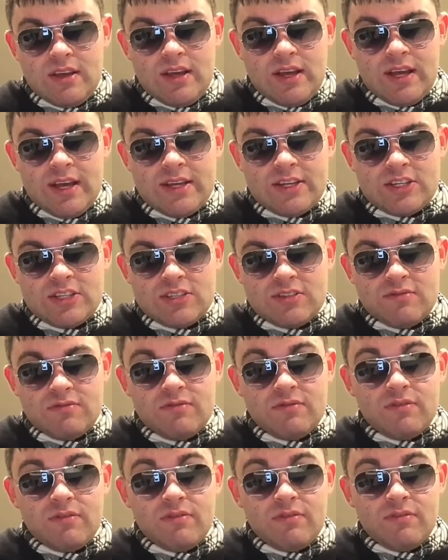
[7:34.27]
I just
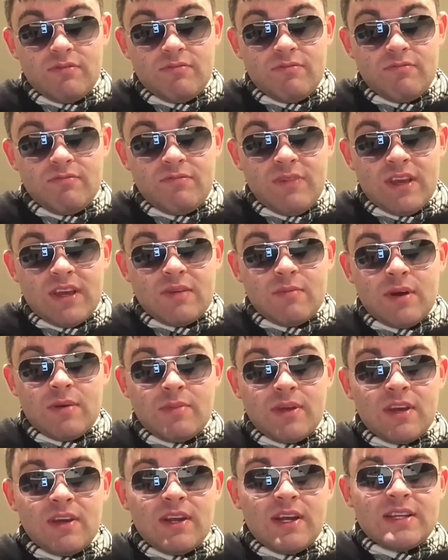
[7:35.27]
think it might
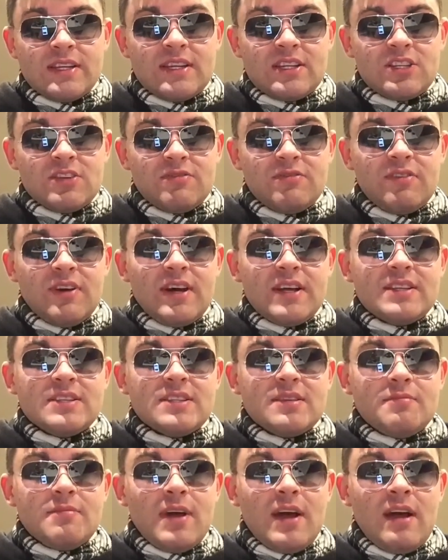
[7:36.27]
be a good idea to find
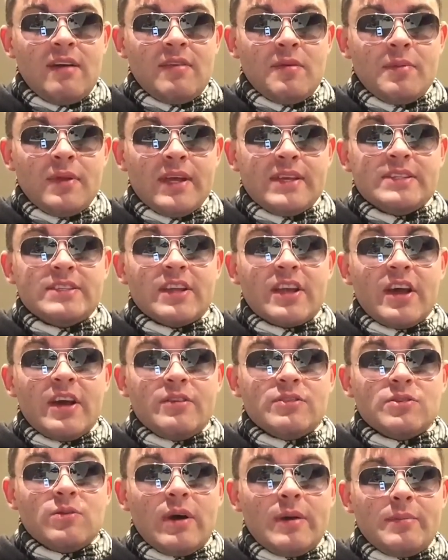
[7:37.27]
some other place to
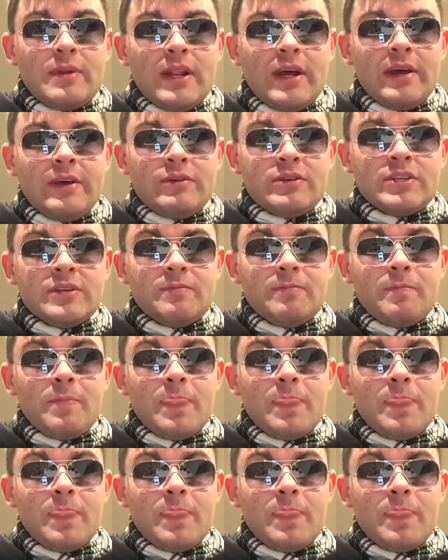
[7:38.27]
go to upload.